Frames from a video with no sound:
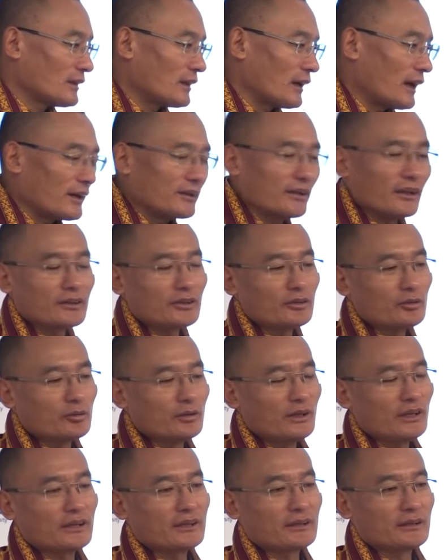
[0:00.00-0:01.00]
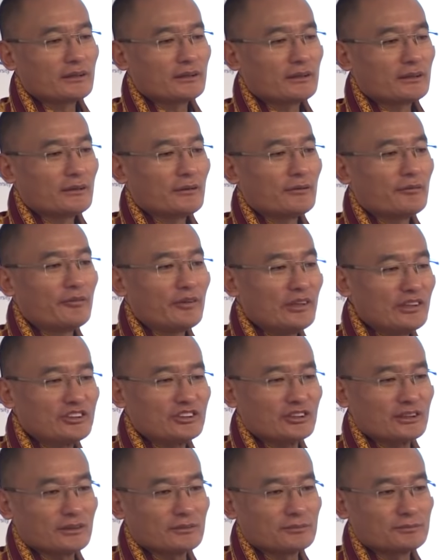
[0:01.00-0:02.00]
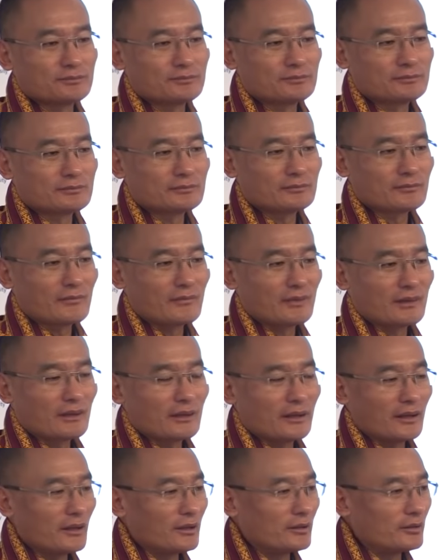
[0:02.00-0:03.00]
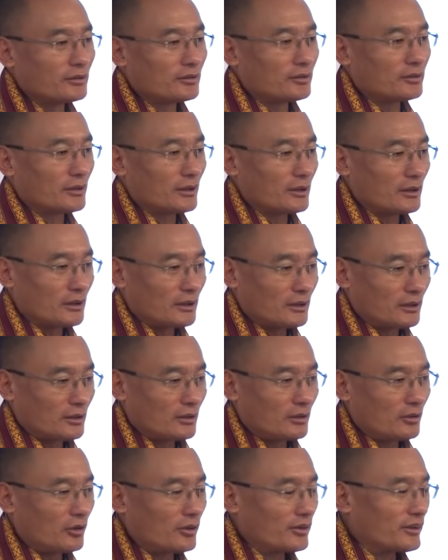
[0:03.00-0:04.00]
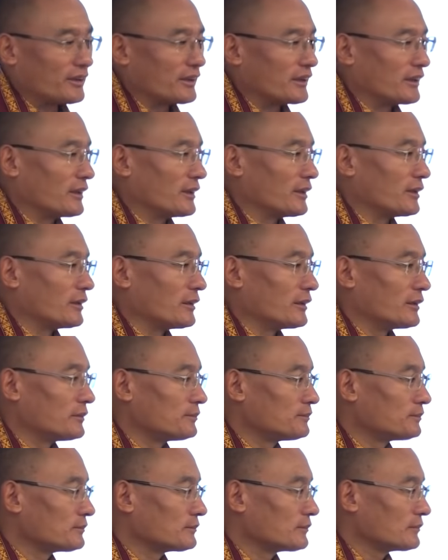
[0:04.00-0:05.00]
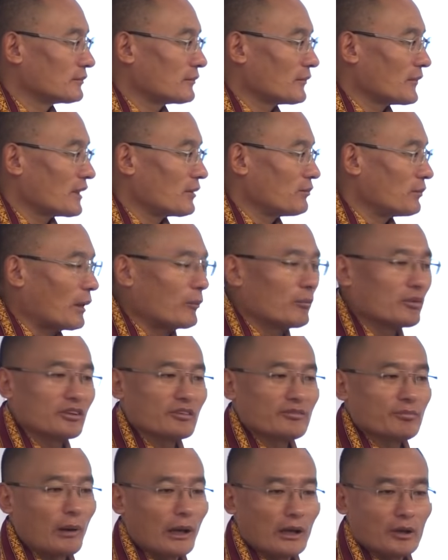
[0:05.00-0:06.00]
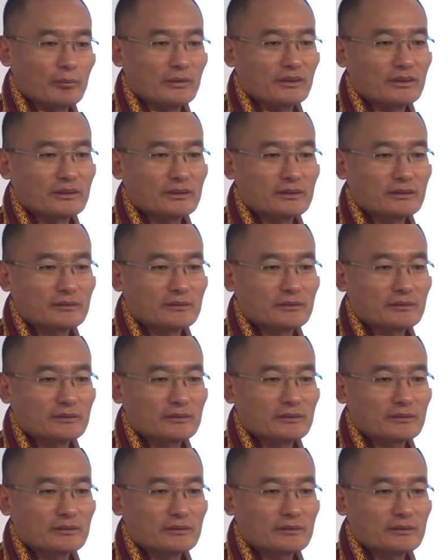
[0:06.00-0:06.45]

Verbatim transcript: Another unique feature is on the members of parliament.